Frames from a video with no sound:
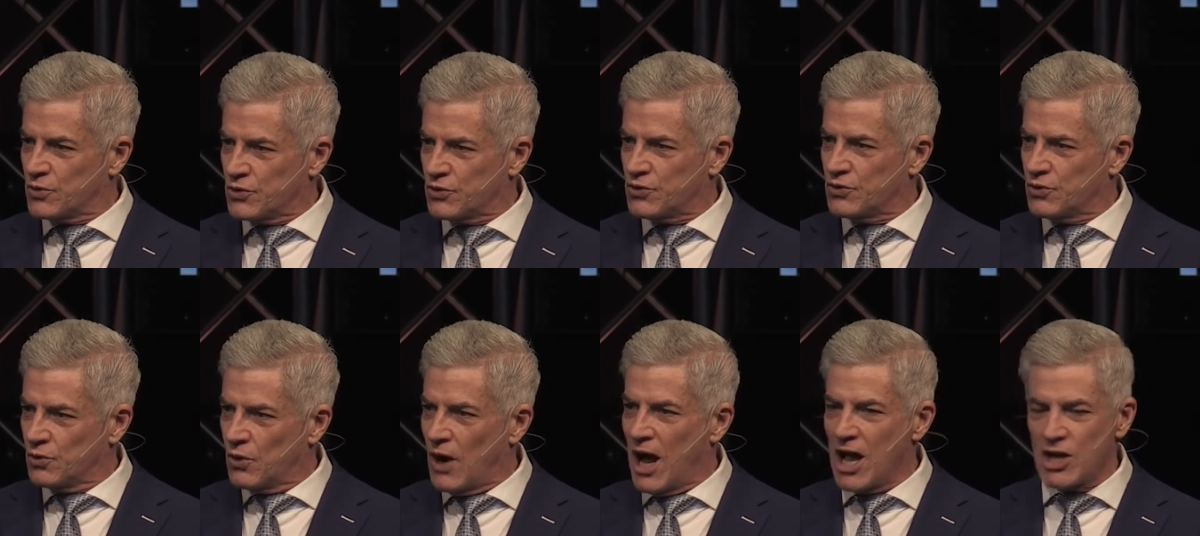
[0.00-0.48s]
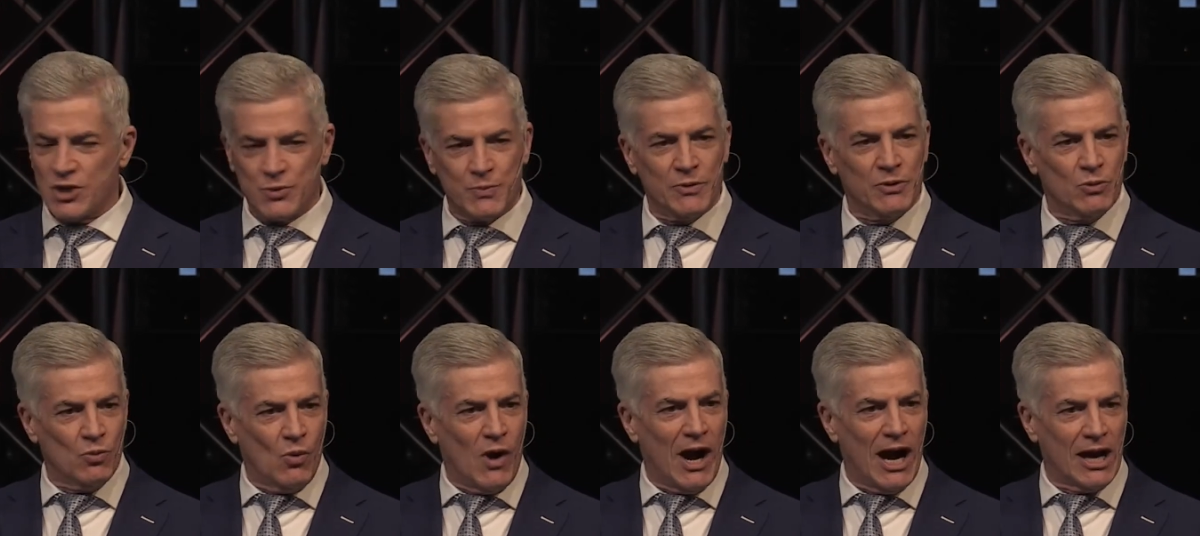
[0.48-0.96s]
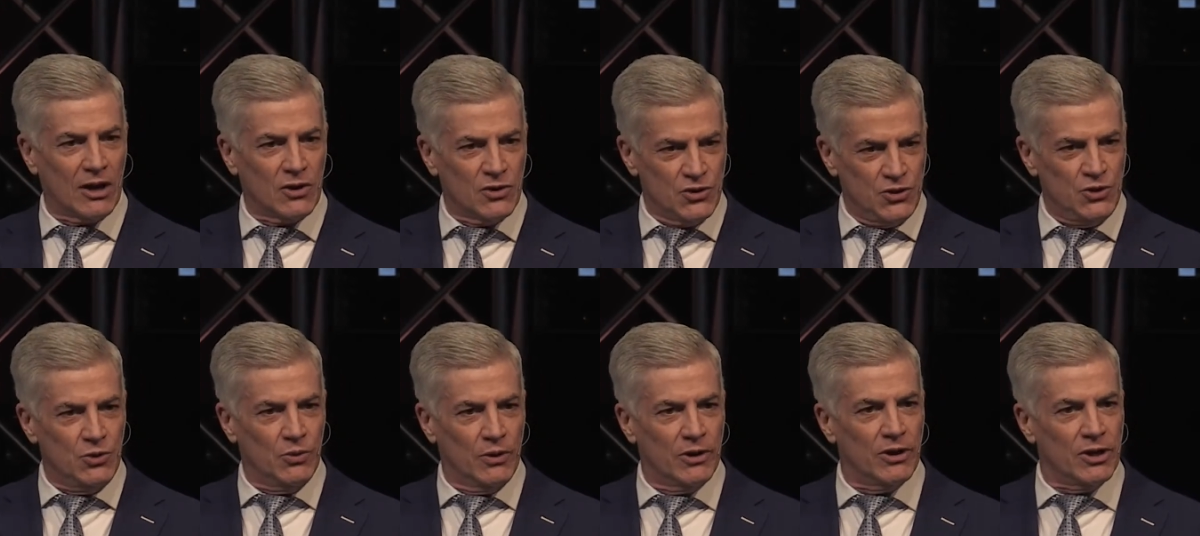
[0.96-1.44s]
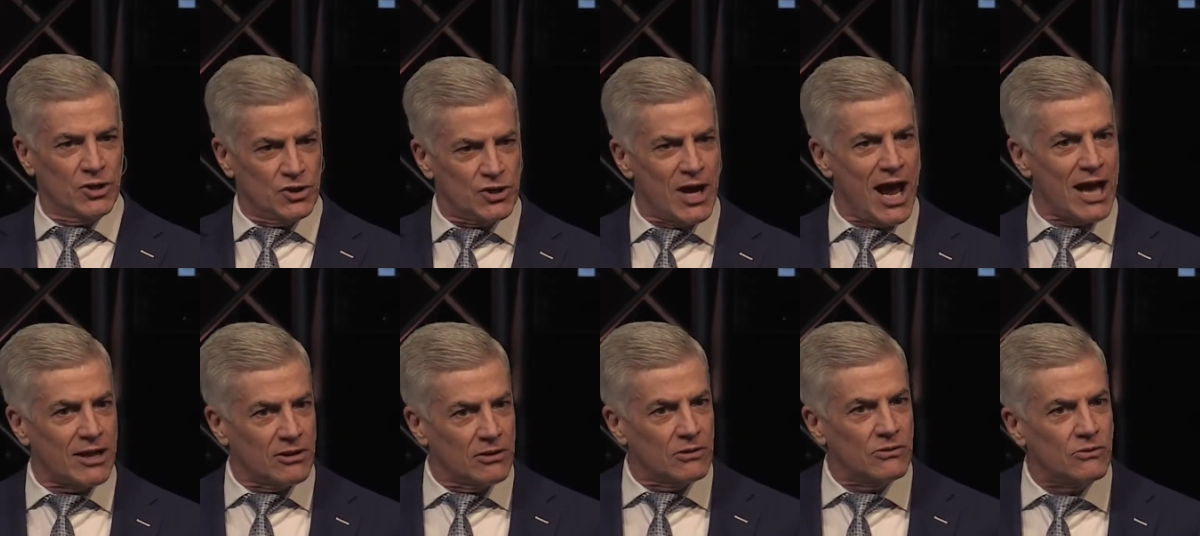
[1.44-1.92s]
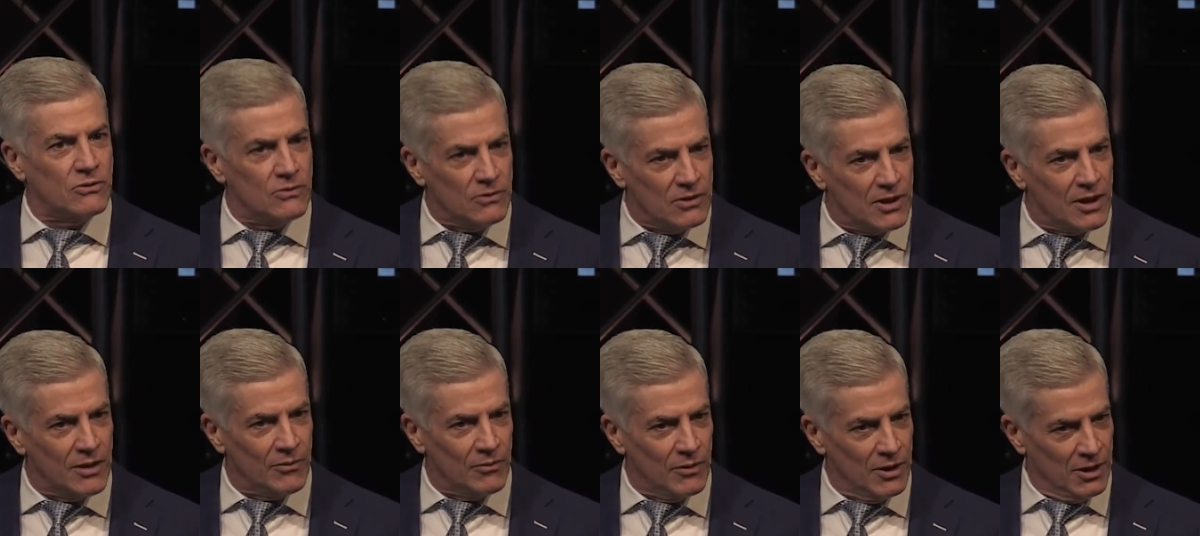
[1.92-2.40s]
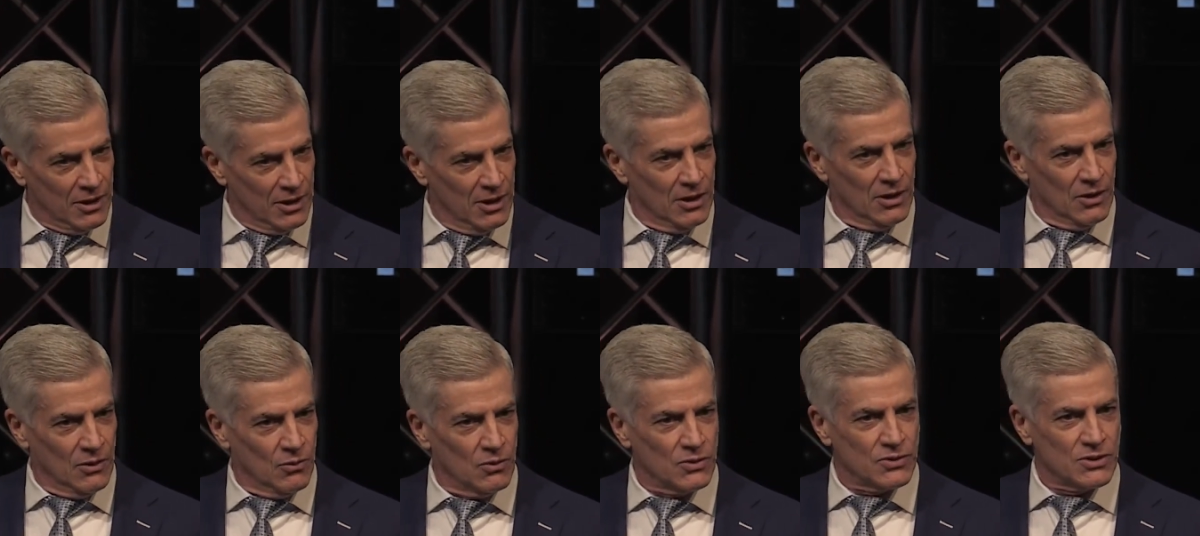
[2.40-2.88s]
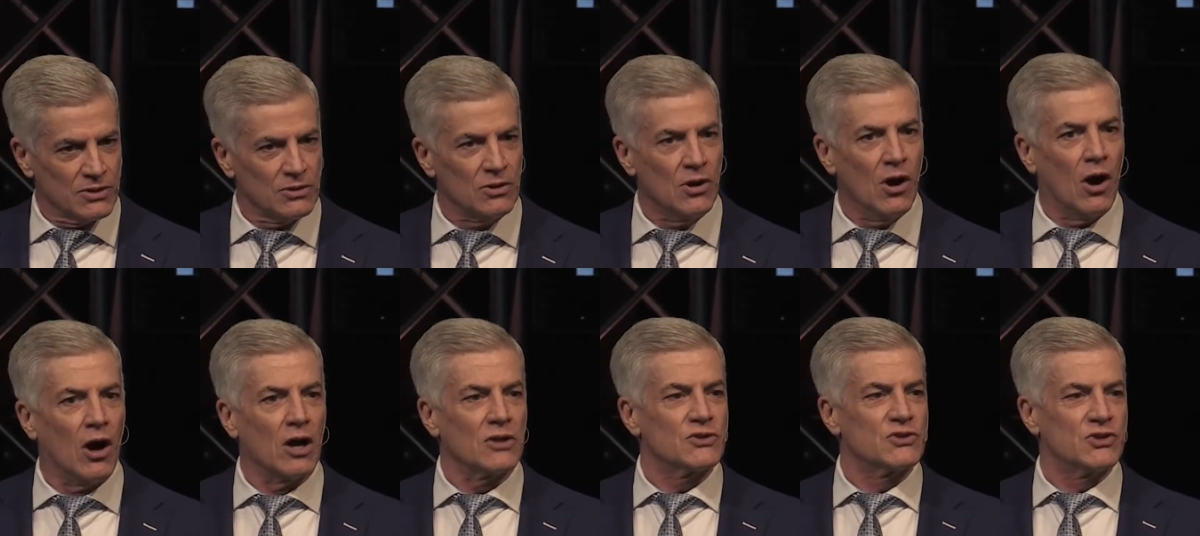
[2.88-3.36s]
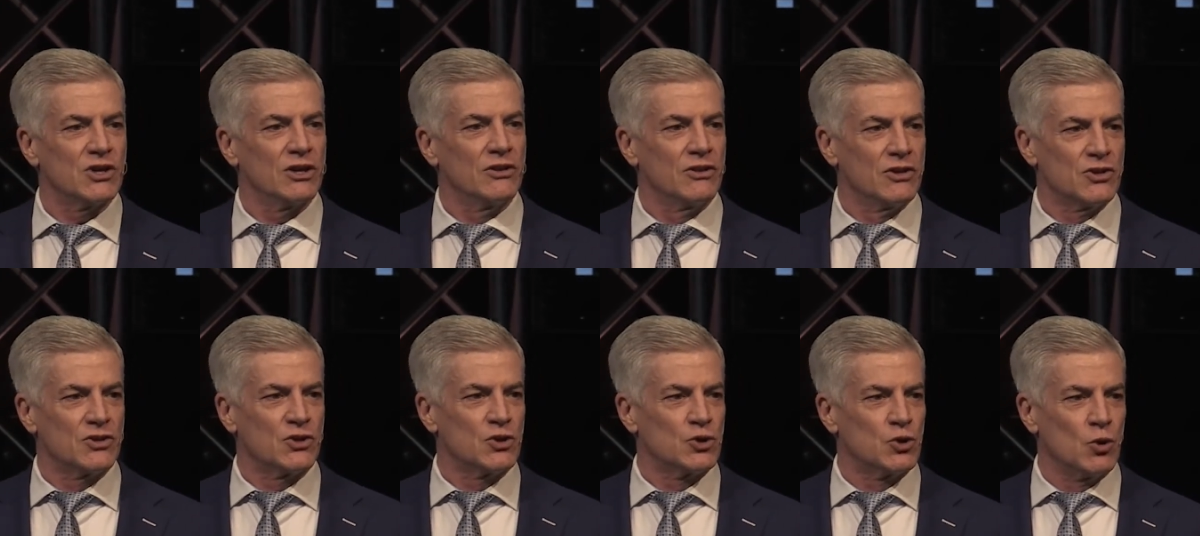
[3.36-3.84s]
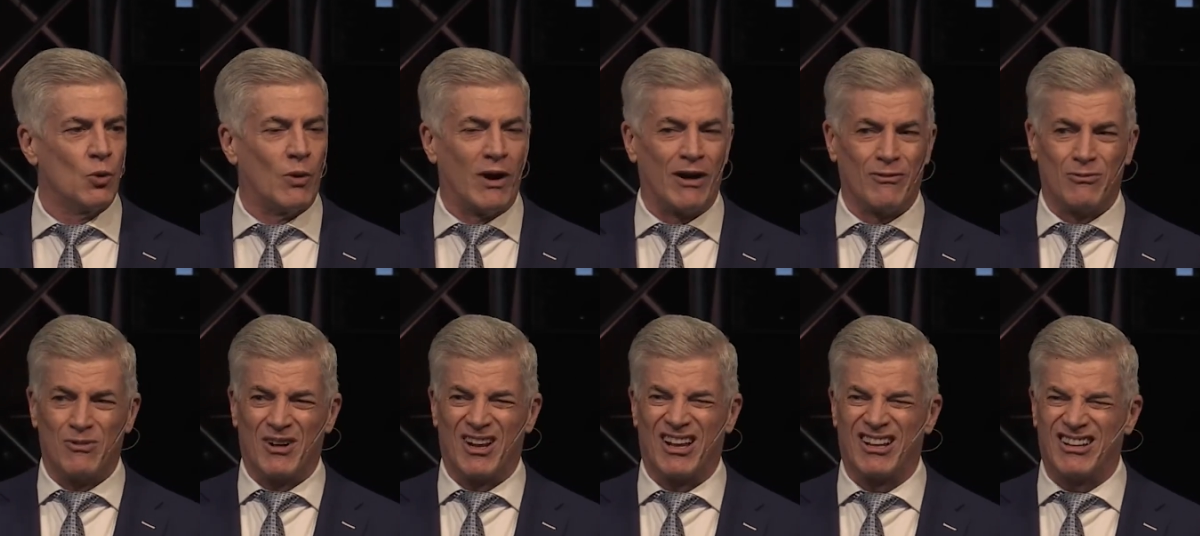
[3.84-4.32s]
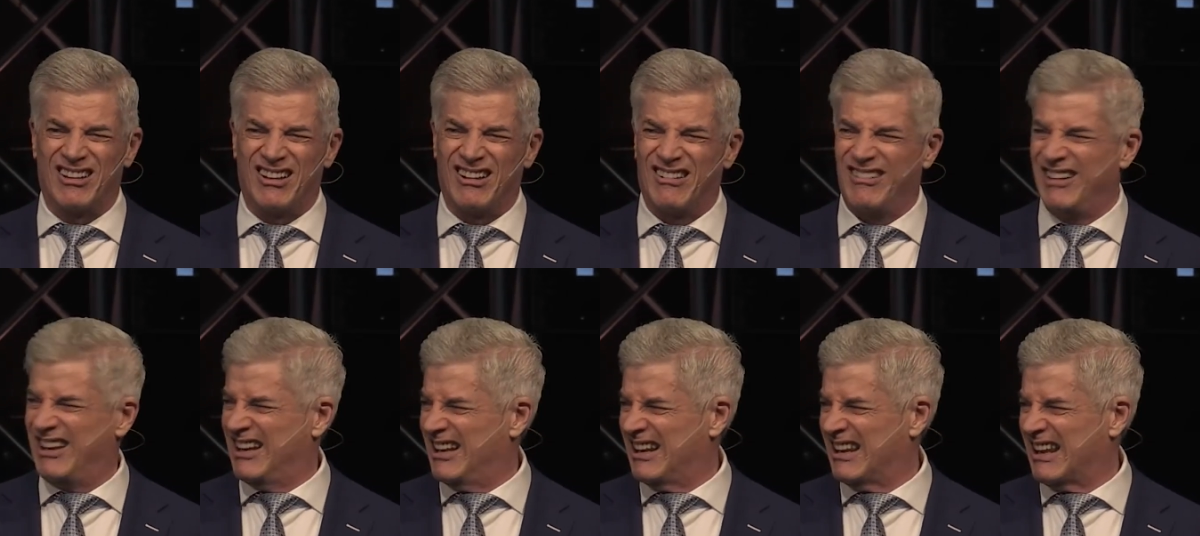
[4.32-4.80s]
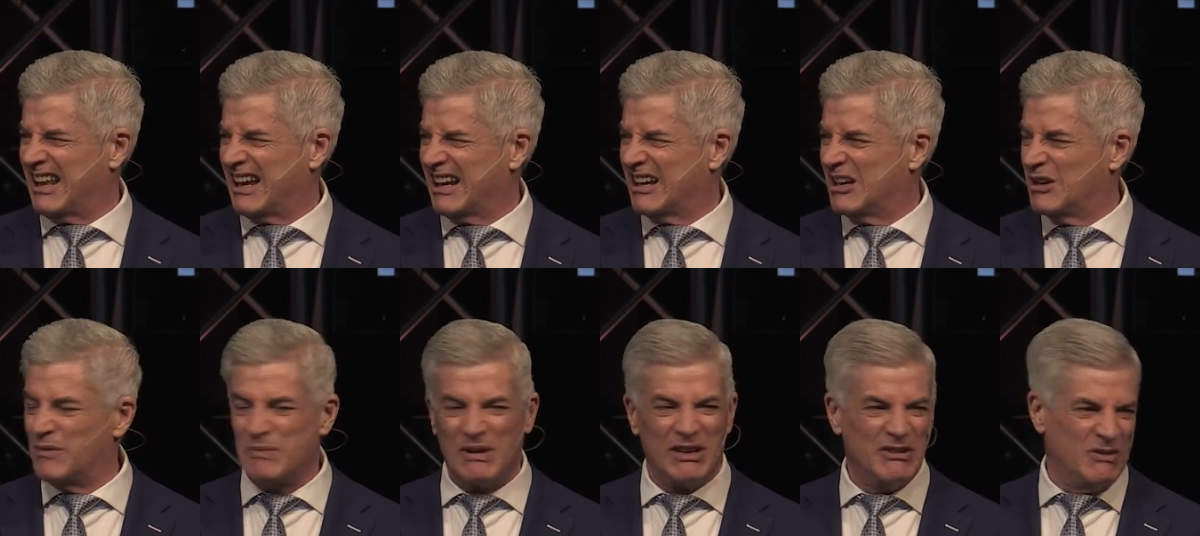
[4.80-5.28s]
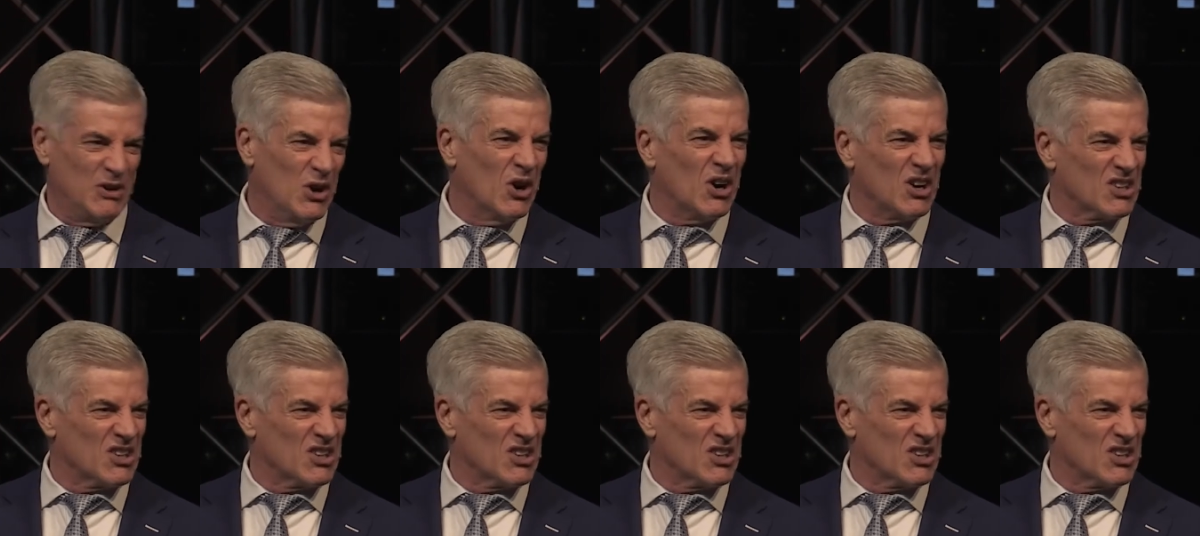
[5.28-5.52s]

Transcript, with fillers: your, your husband. Why? Because you were attracted to them. Wasn't God said, this is your wife? Well, I don't really like her, but if